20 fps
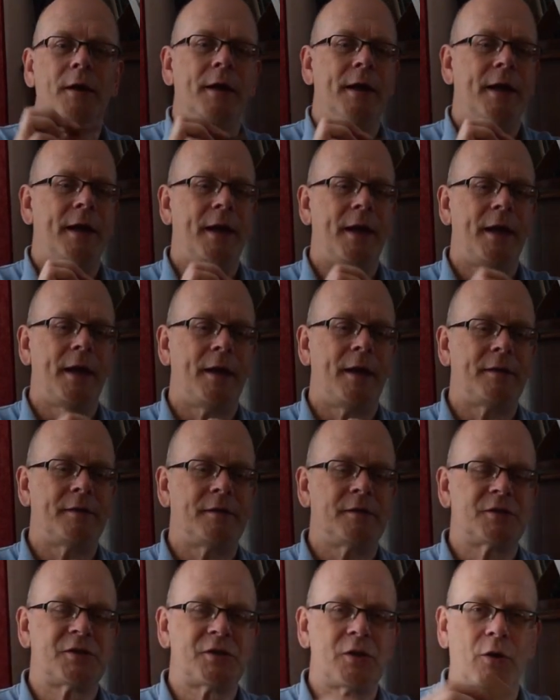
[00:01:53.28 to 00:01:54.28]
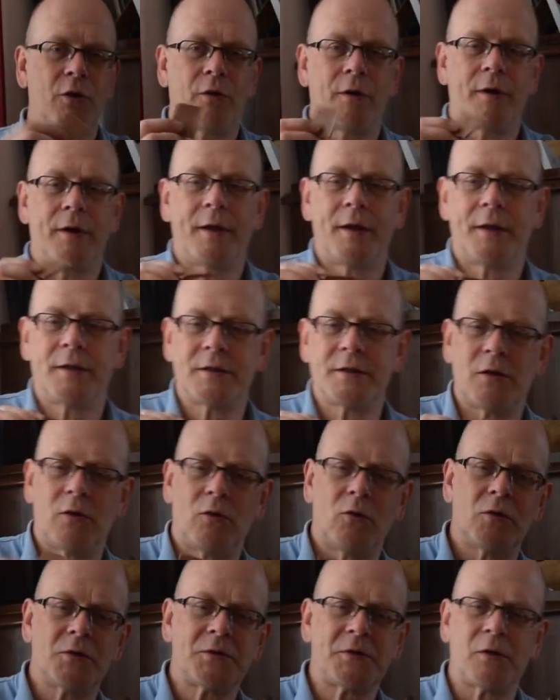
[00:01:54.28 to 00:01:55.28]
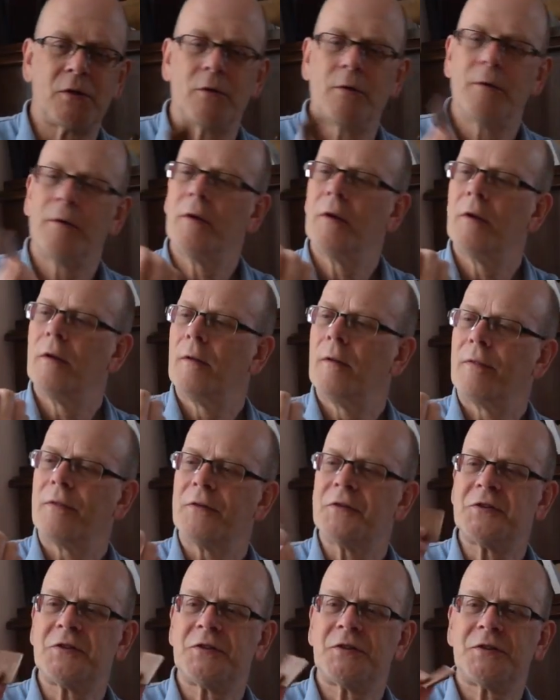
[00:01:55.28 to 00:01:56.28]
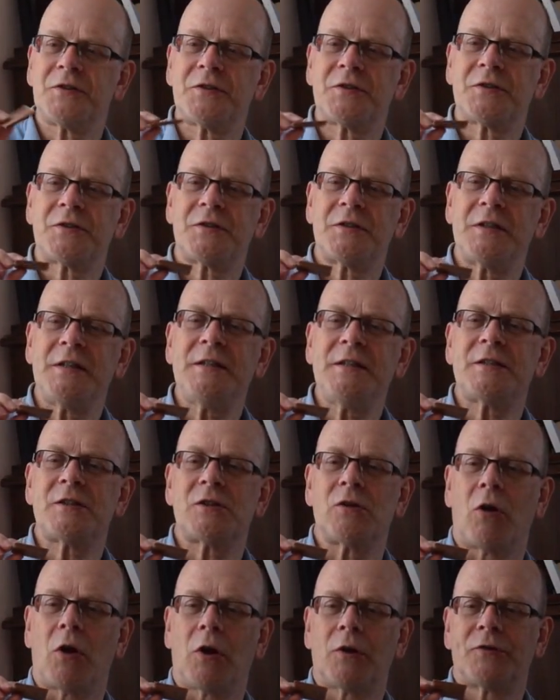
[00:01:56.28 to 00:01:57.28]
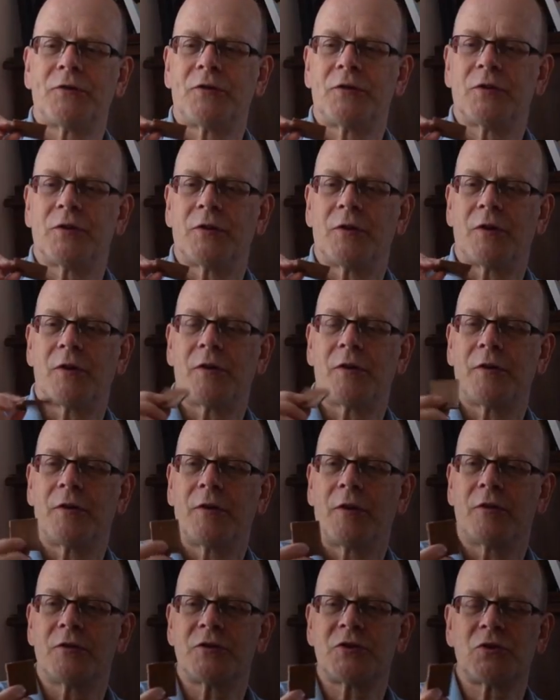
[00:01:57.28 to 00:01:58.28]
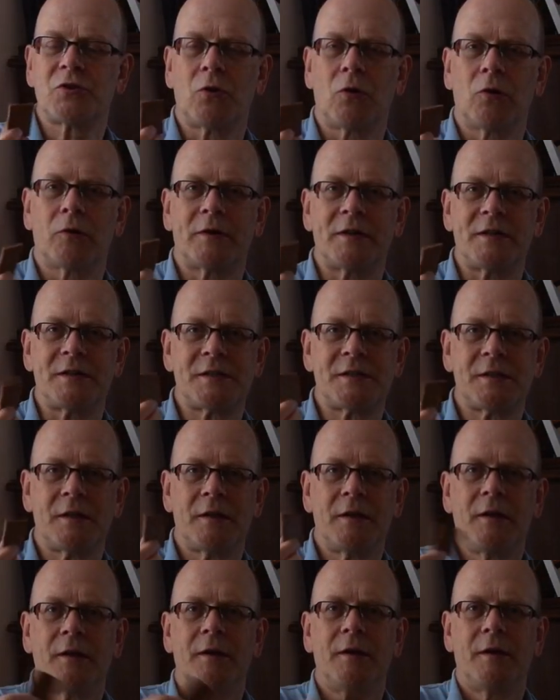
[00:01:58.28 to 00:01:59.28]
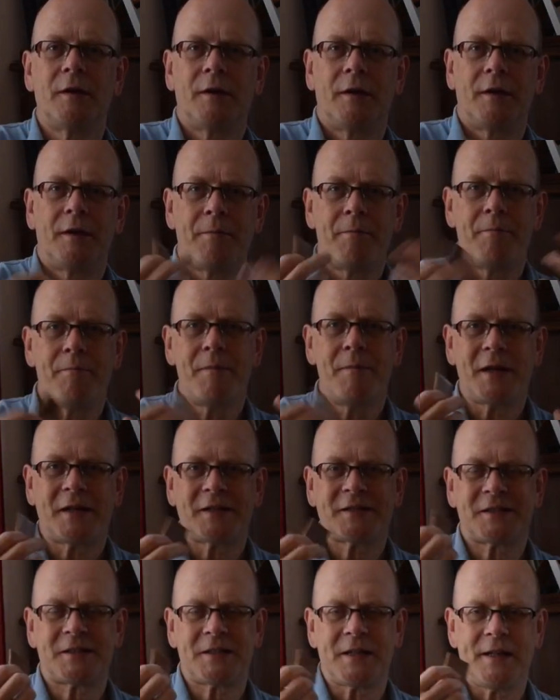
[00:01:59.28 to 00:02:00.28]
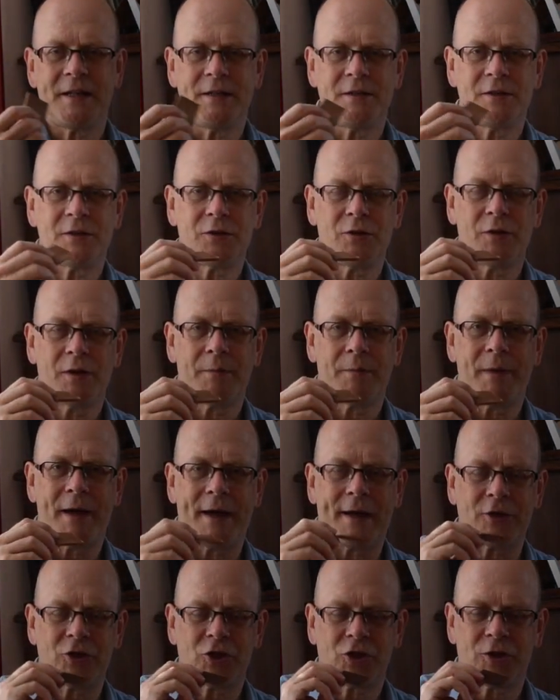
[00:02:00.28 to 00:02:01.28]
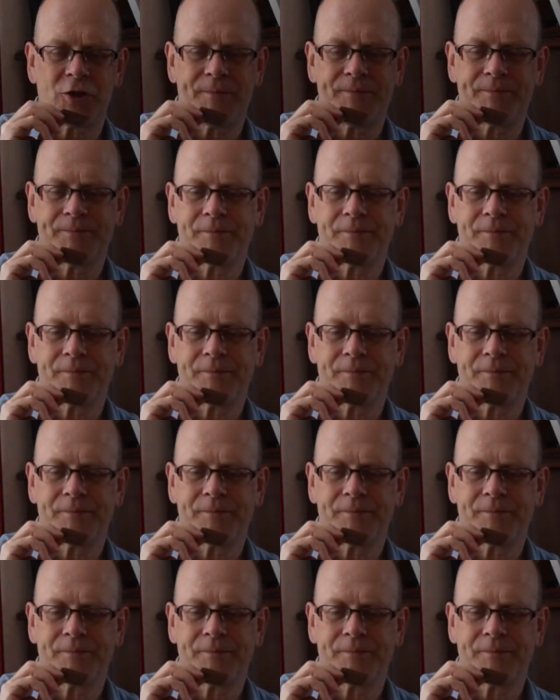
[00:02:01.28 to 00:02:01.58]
And so, and also the sea salt. The salt is mixed into the batch.